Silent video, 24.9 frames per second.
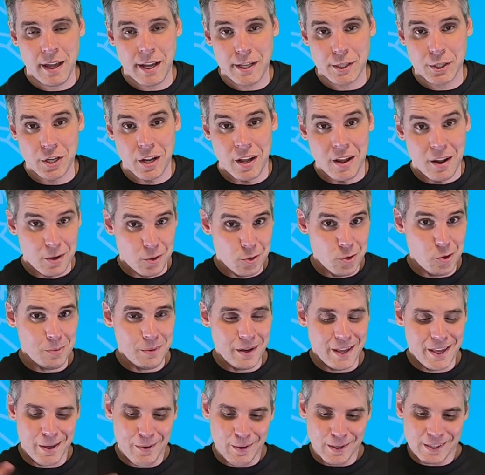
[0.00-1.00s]
with the clutch.
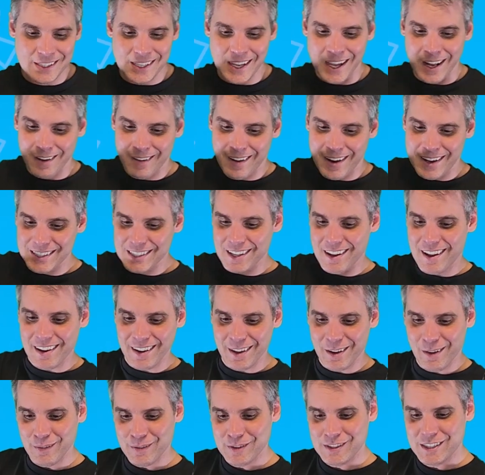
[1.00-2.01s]
Normally you accelerate
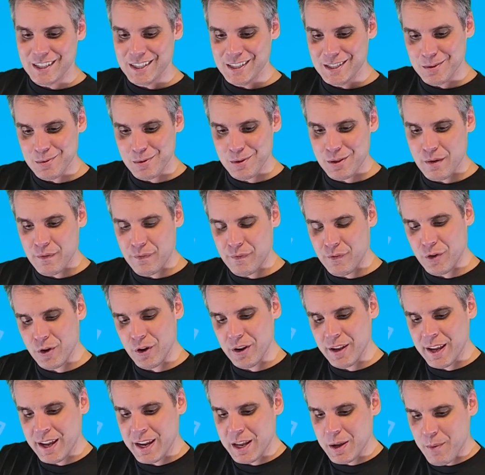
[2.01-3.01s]
slightly off center with
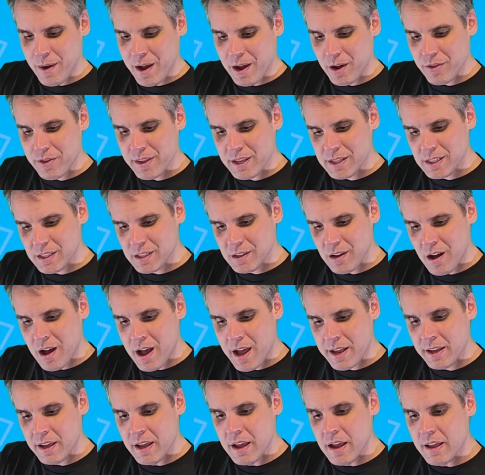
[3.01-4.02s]
your foot. Anyway, on this
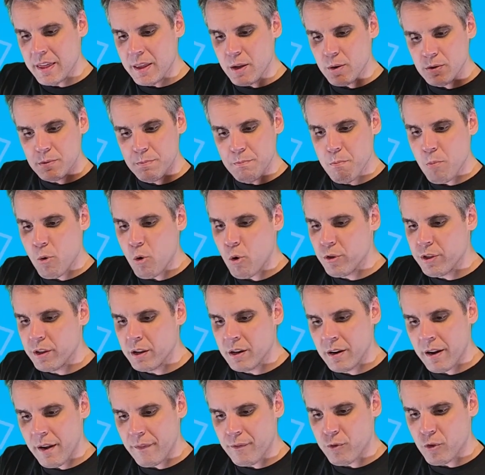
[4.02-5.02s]
side, there was
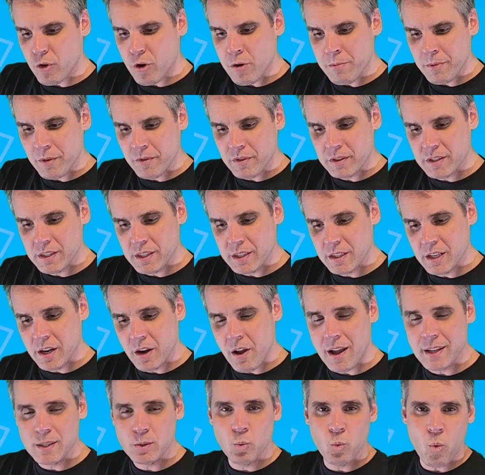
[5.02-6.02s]
more than enough room.
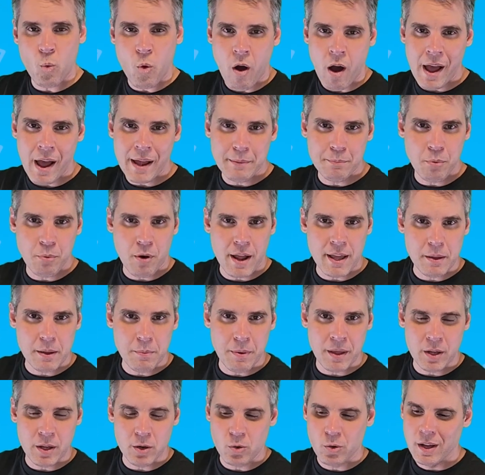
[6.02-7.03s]
Obviously it's a nice wide
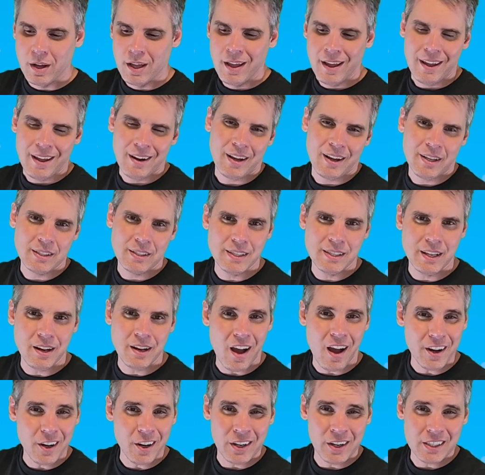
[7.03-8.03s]
brake pedal. And like I
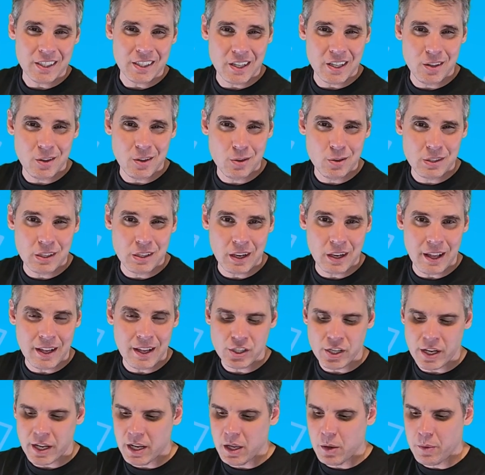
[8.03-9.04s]
said, I don't actually use
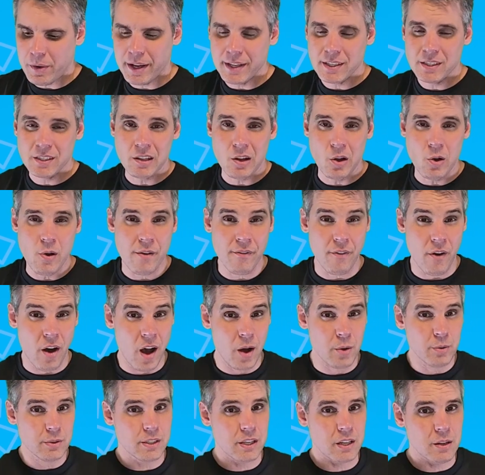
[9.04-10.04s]
the clutch anyway. So
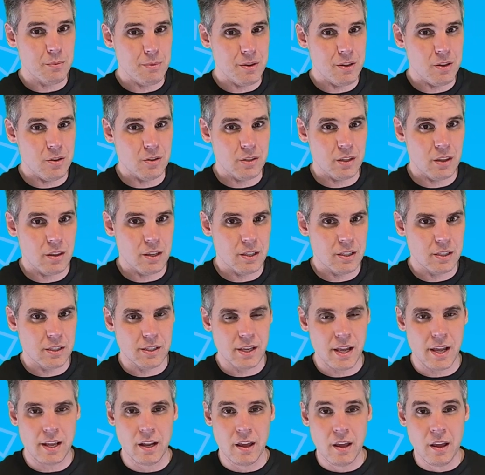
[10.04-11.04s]
if I was gonna be using
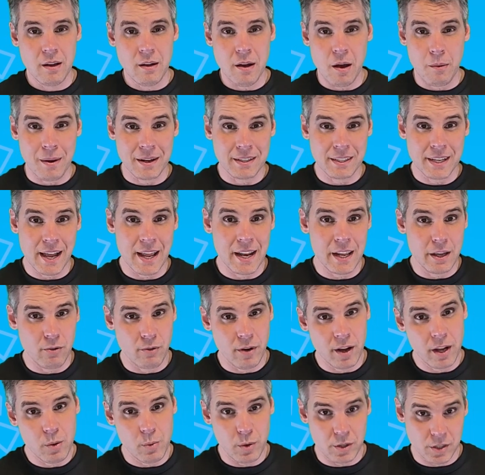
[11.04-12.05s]
this set on my
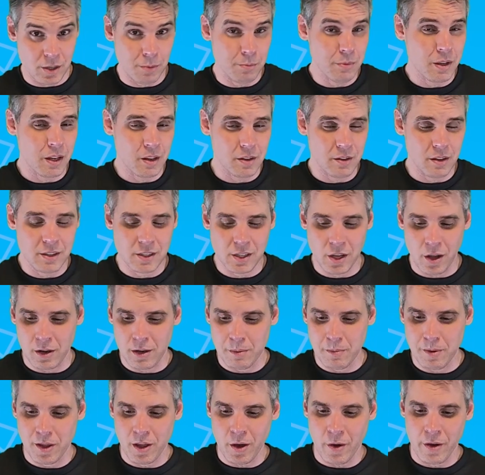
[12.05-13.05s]
daily rig, which
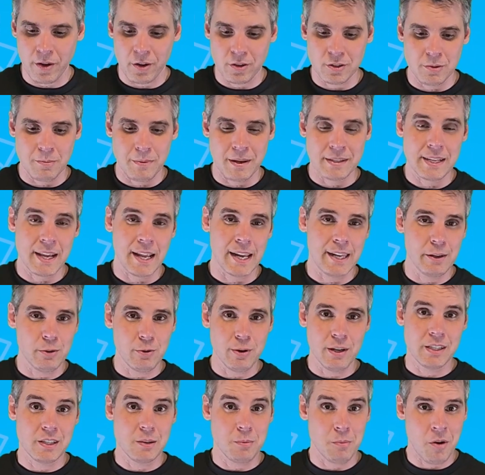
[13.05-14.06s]
it's going to be going onto my
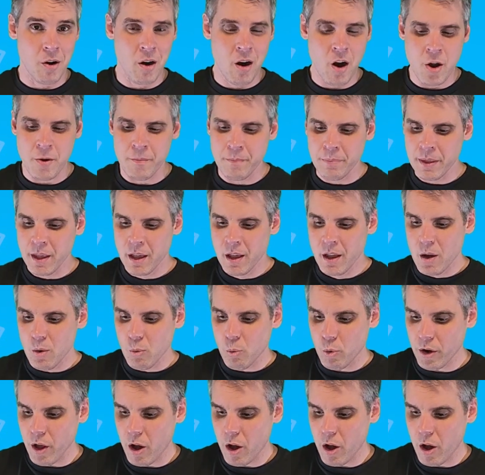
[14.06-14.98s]
daily rig tomorrow,